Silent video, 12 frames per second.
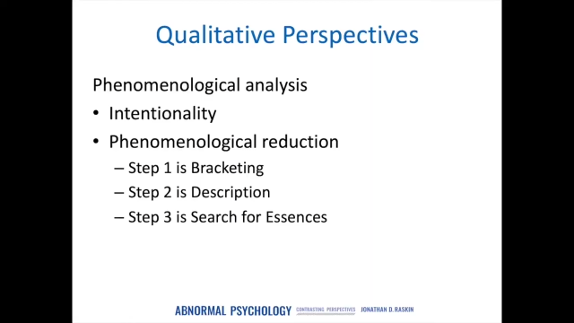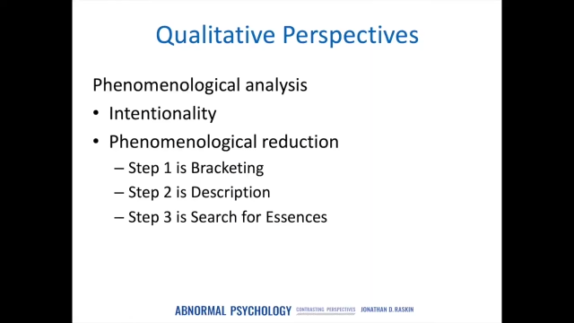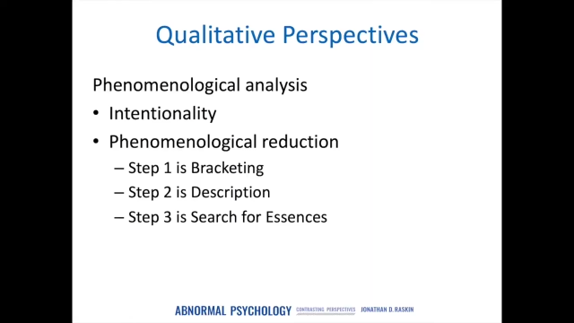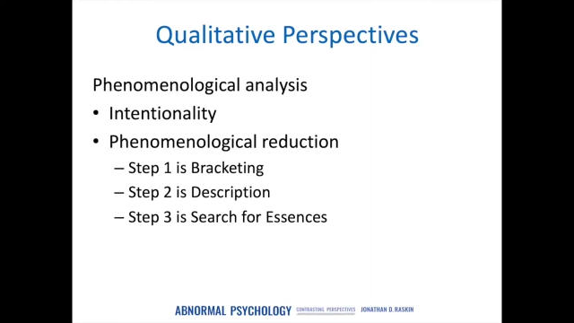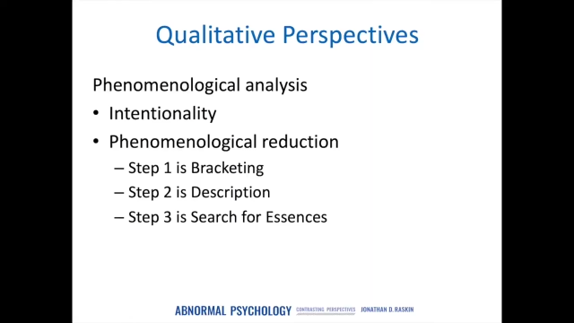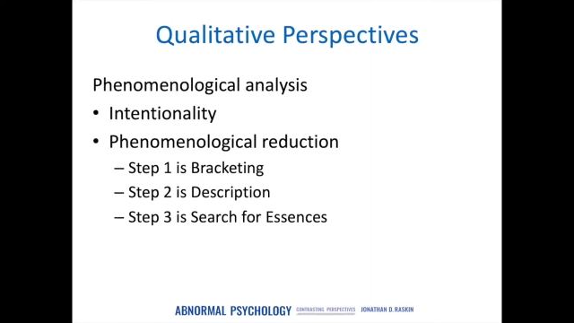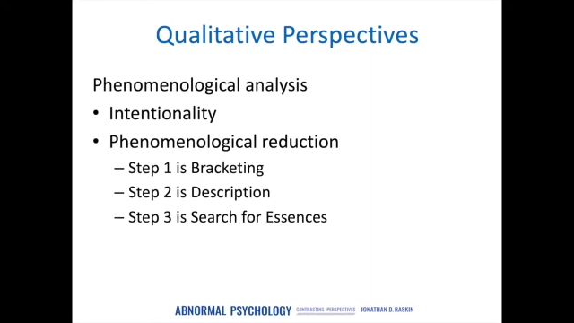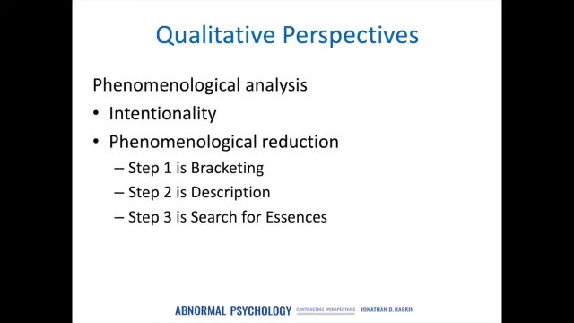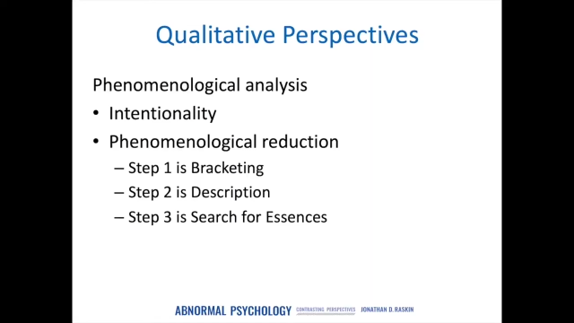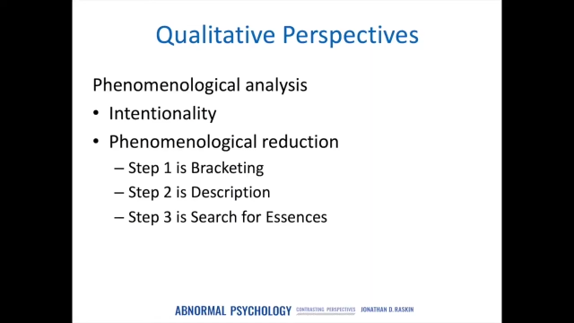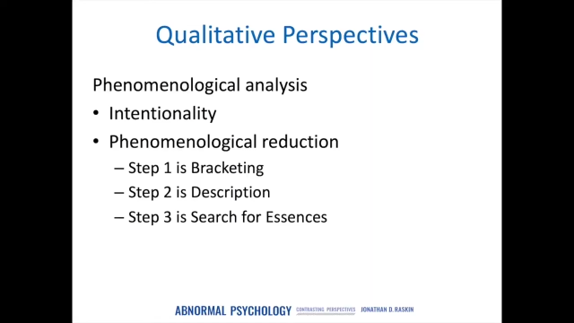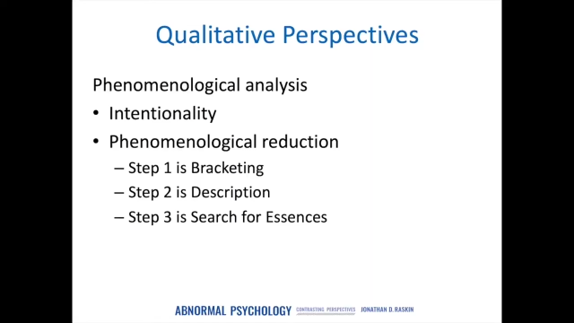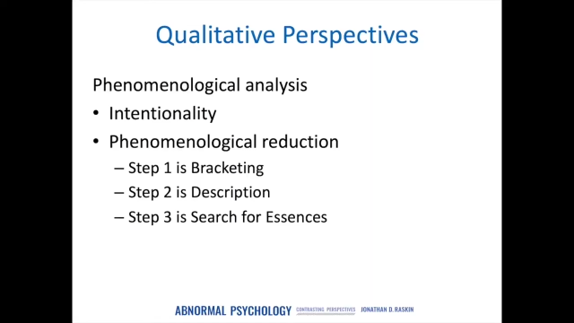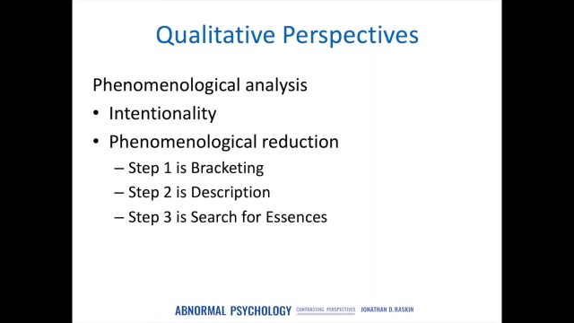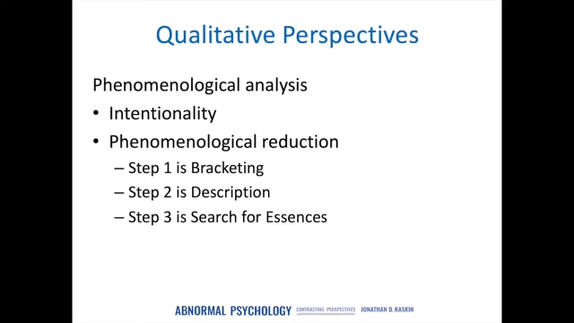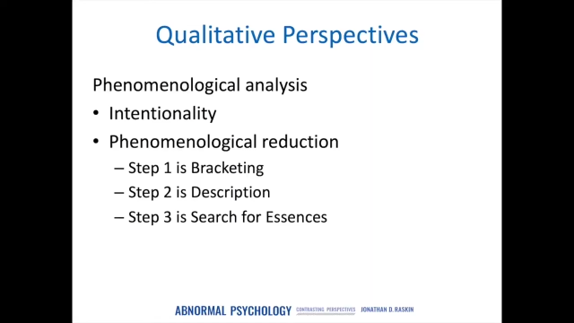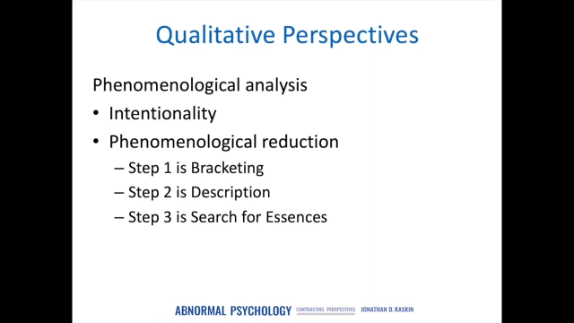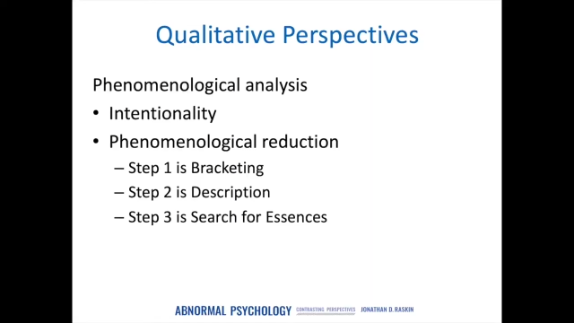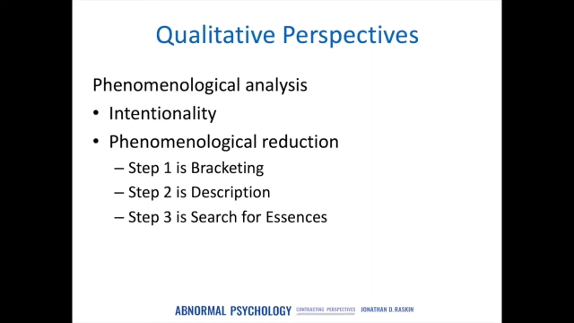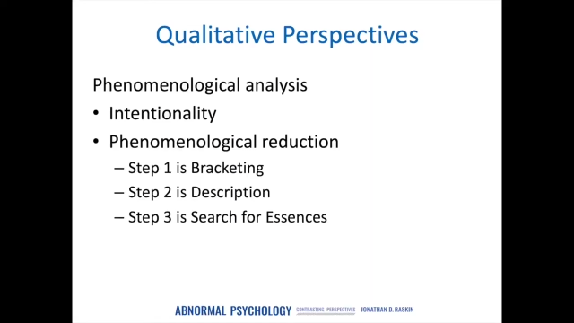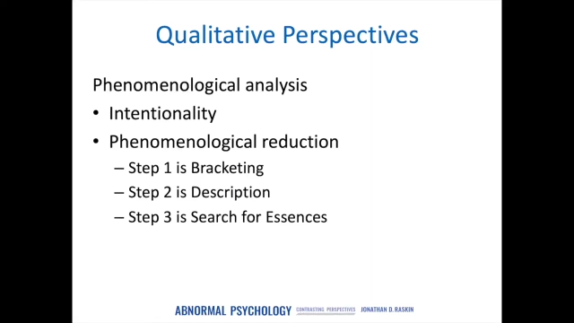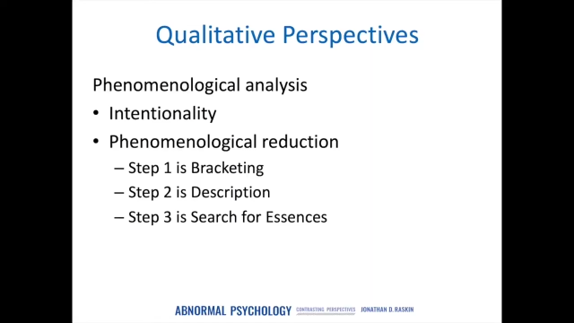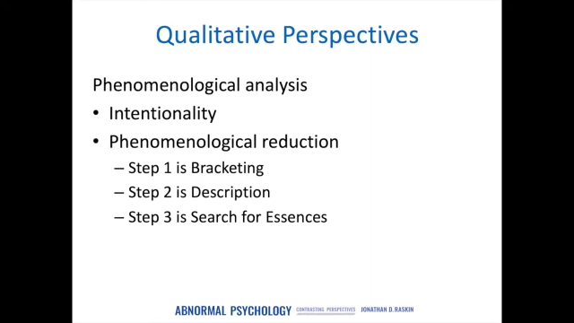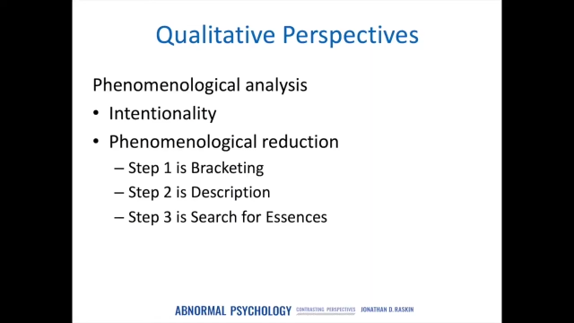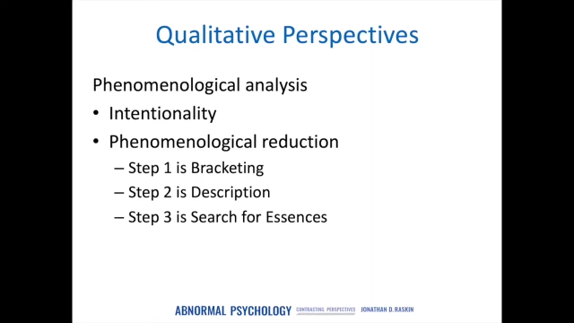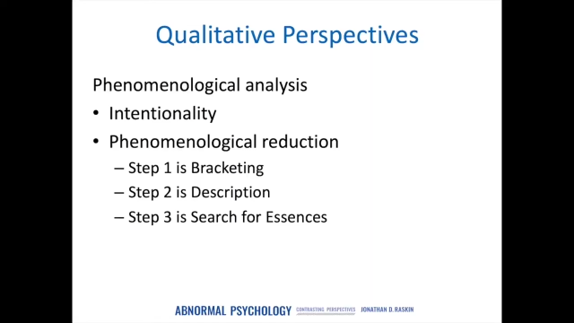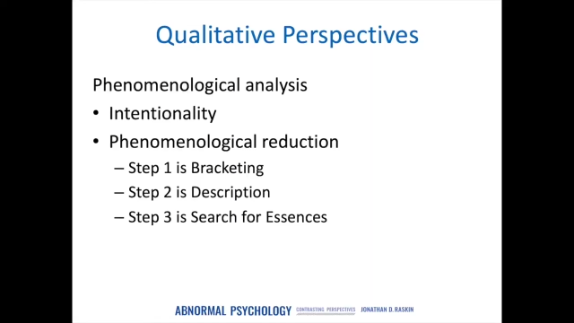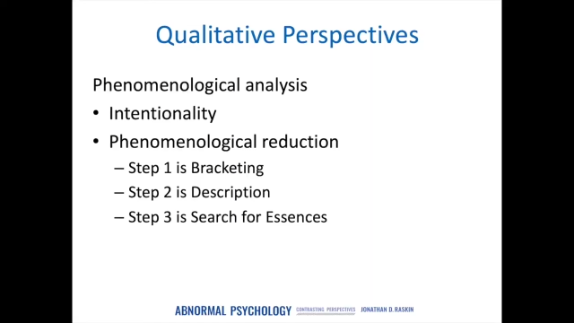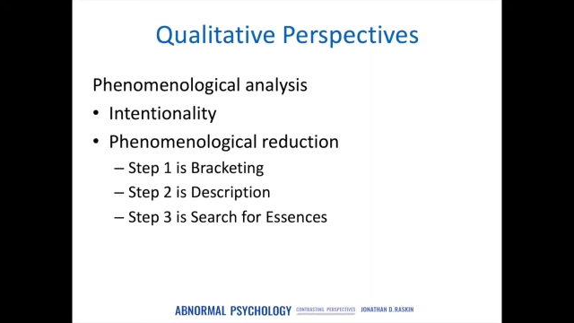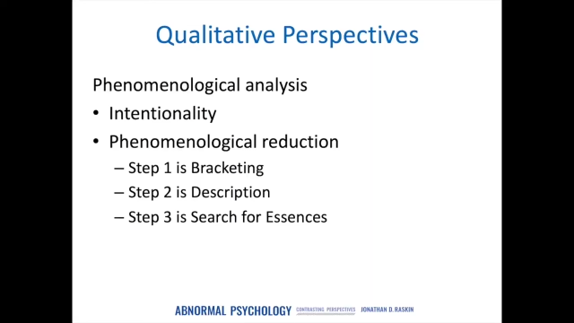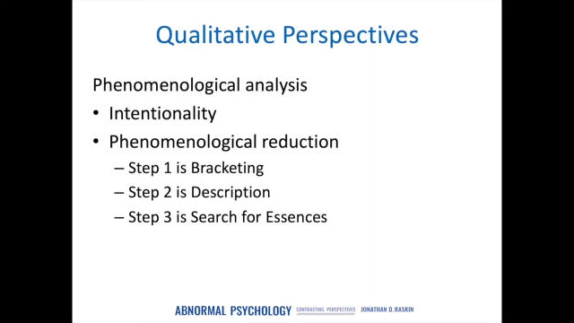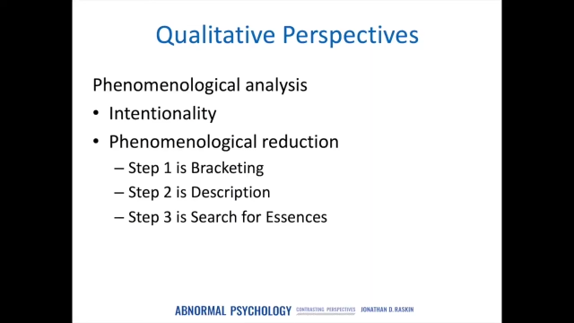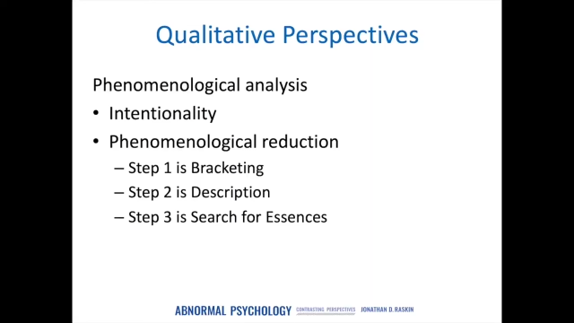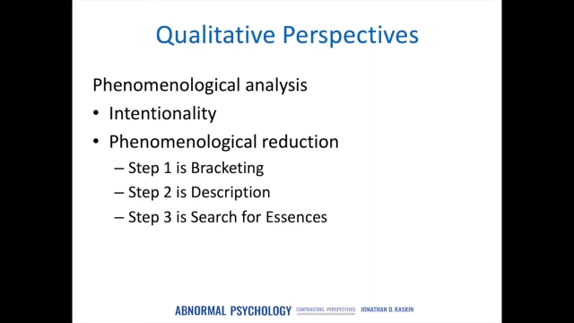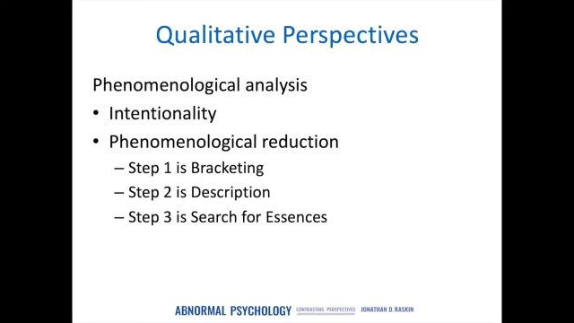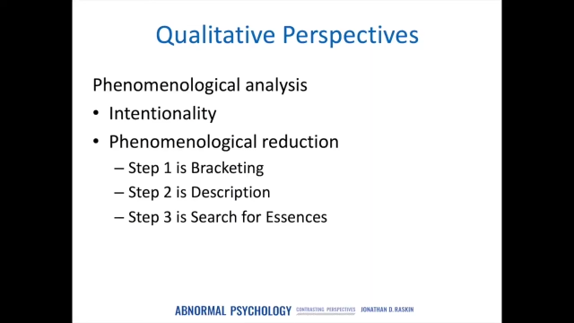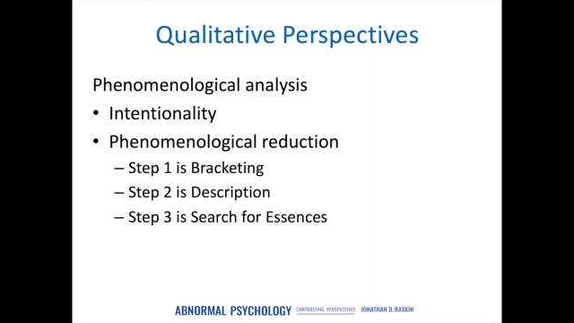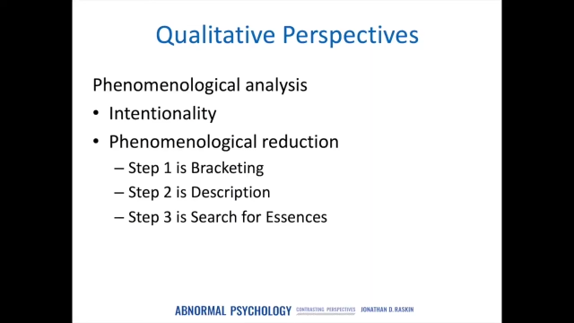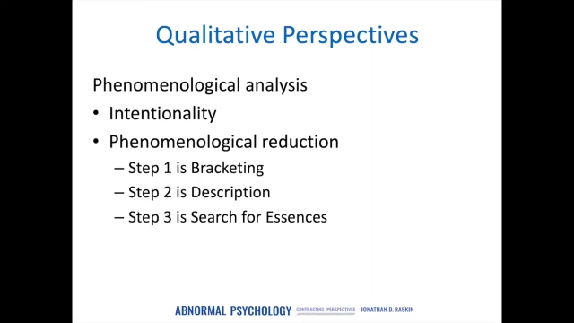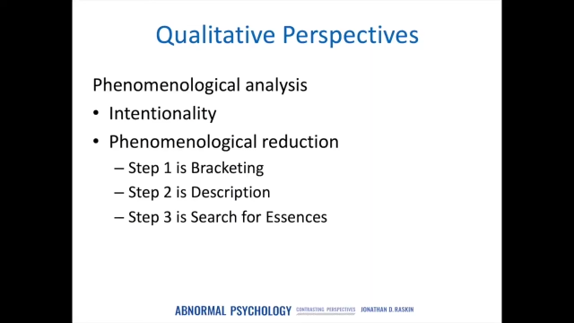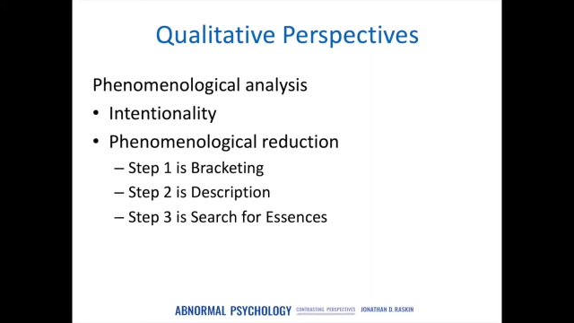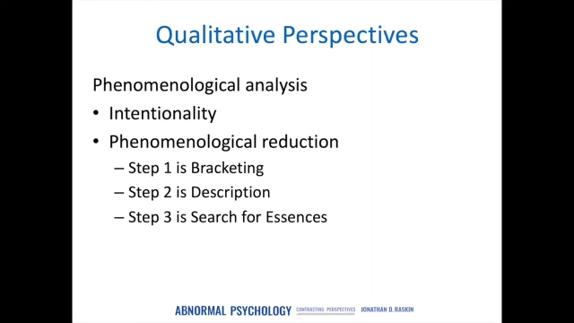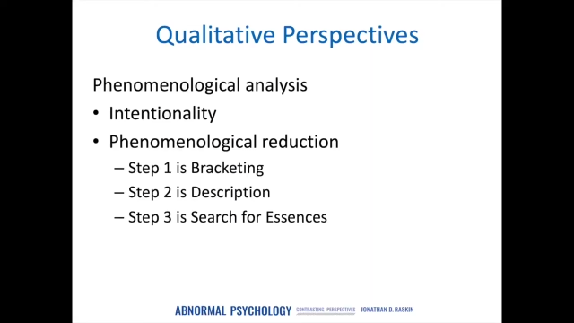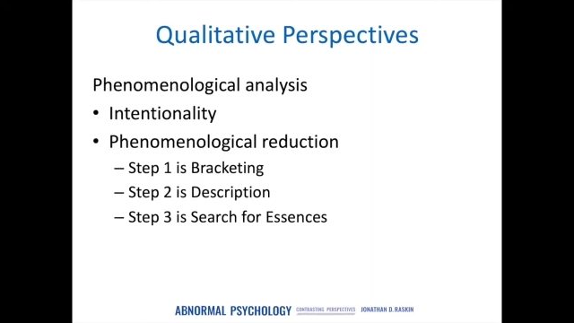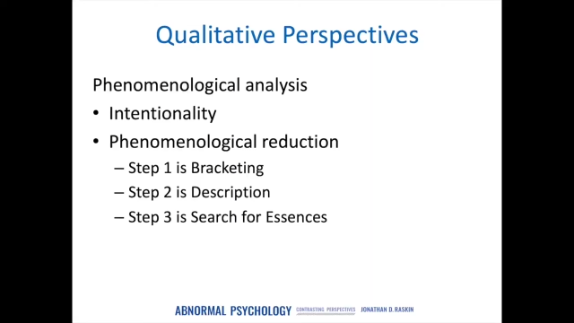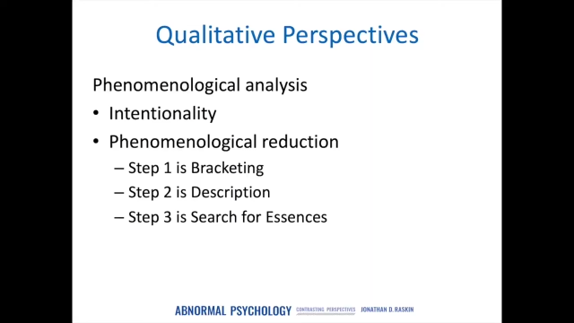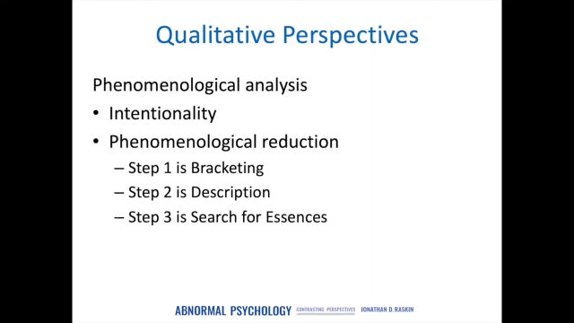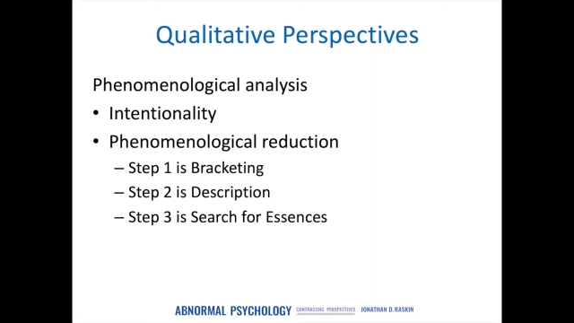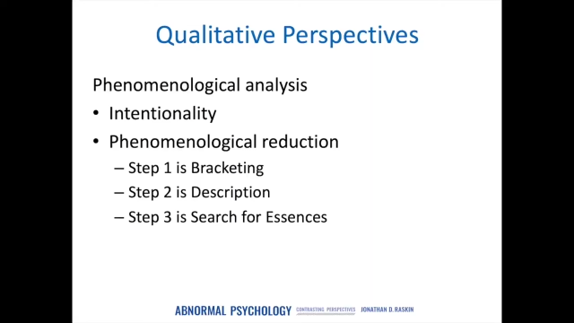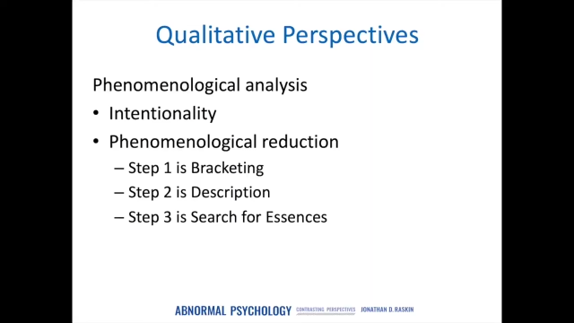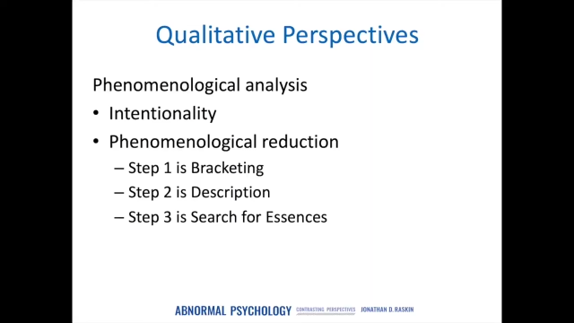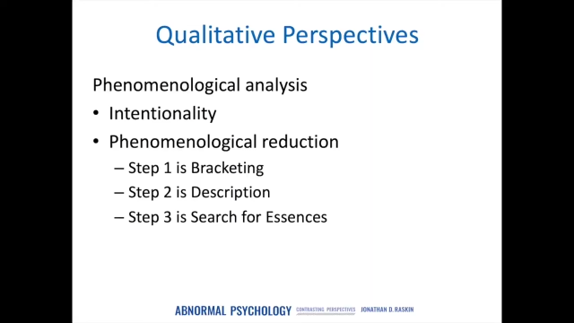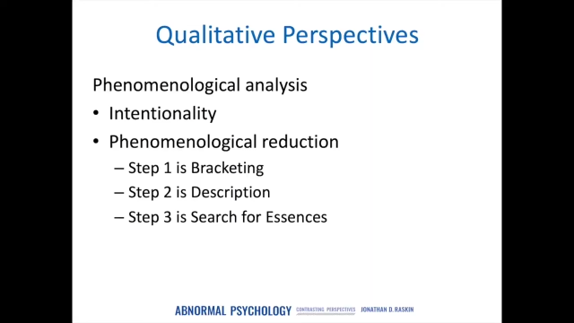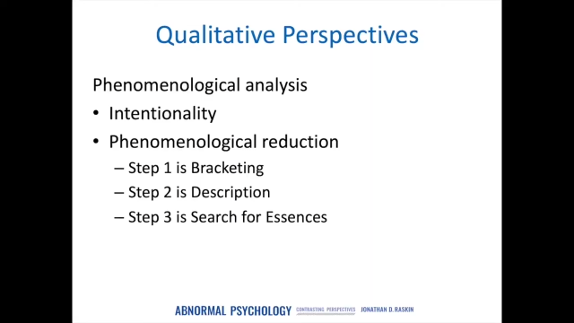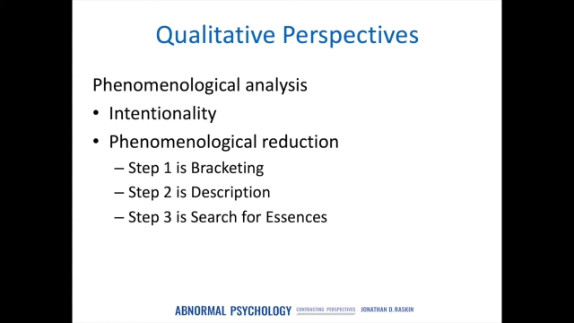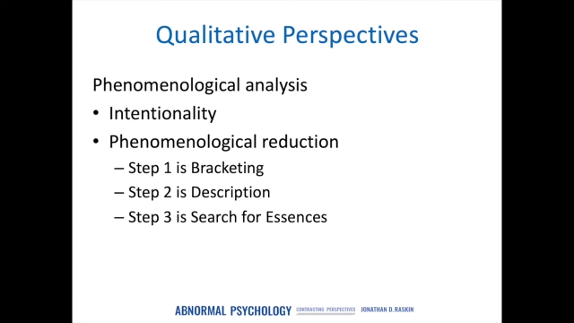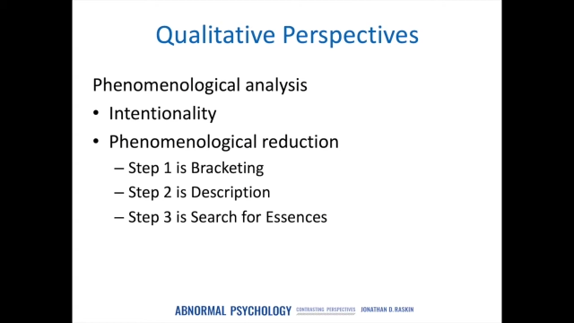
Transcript: [unreadable: no face in view]